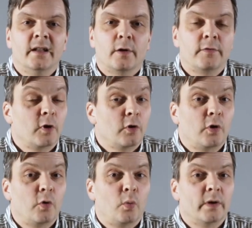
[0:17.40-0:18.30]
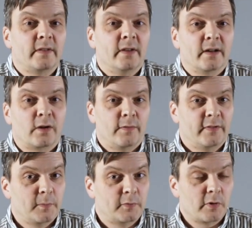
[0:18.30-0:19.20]
Now, if you don't know what a coffee
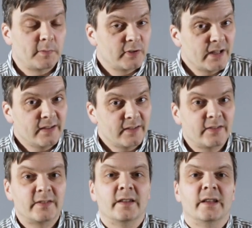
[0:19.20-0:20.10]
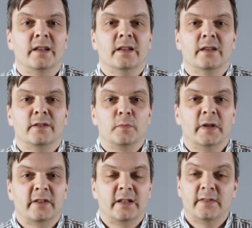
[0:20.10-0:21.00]
subscription is, you
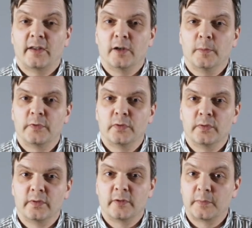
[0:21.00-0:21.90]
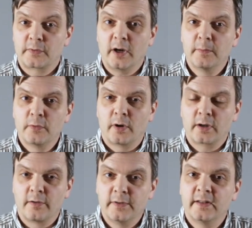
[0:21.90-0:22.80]
basically sign up to subscribe to our
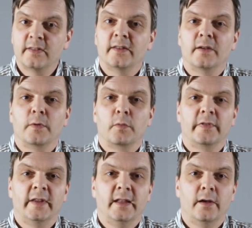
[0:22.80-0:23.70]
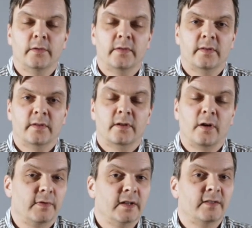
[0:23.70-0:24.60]
coffees and we will send out
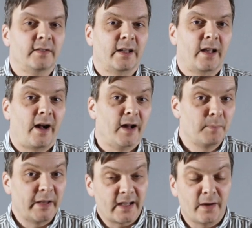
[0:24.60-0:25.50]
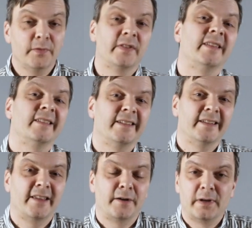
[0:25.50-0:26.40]
coffees that I pick out
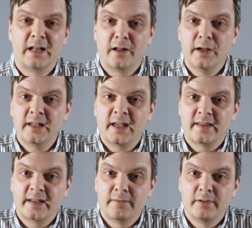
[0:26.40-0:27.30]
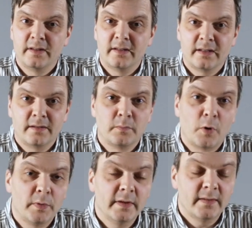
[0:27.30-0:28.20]
that I really like at a given
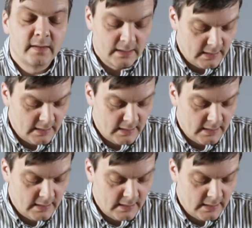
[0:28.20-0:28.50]
moment.